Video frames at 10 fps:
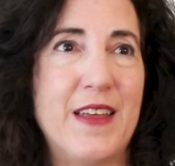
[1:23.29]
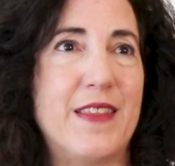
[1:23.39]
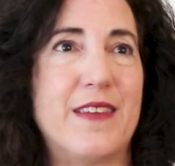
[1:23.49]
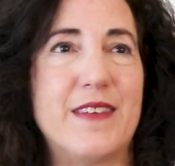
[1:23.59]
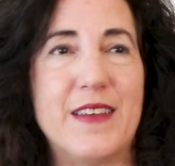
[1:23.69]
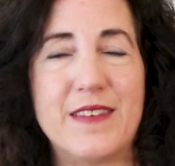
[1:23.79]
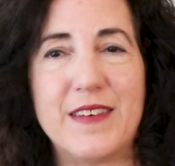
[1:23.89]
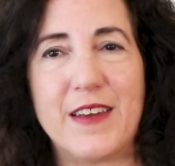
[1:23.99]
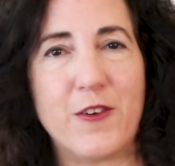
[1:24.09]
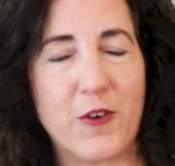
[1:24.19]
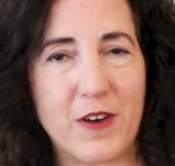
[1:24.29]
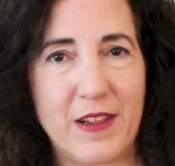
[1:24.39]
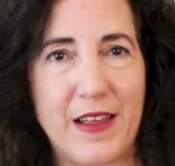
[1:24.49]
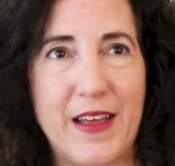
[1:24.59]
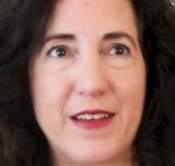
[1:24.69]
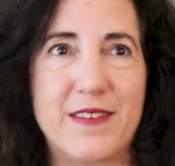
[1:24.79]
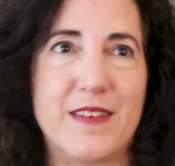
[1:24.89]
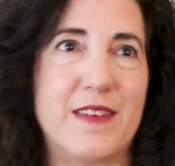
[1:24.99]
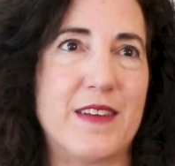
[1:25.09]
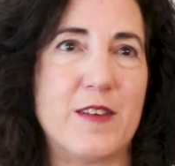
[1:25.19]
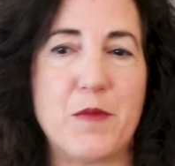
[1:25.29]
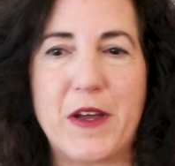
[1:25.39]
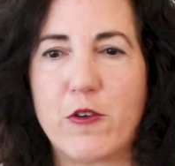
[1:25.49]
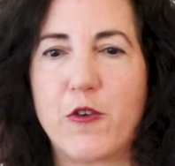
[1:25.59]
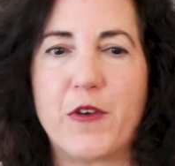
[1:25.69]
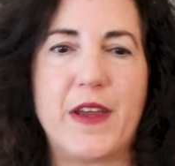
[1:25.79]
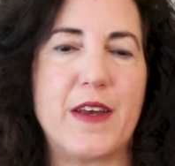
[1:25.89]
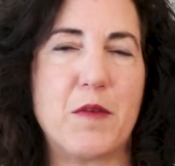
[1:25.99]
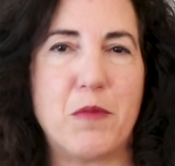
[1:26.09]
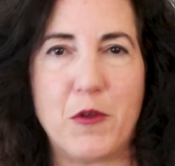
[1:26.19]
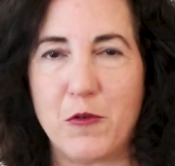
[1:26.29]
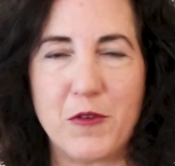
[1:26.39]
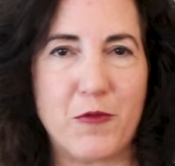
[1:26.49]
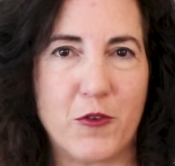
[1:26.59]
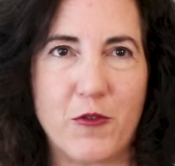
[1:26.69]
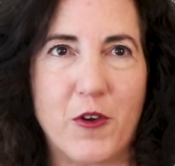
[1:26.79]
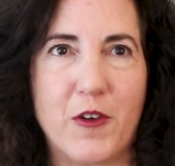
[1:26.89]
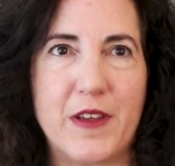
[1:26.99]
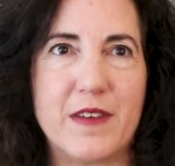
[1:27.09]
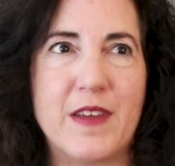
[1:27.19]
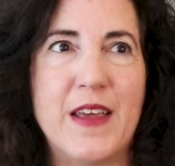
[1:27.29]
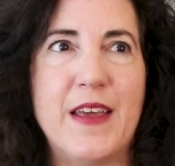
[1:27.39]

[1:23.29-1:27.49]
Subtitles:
This isn't an art class. This isn't about creating beautiful drawings.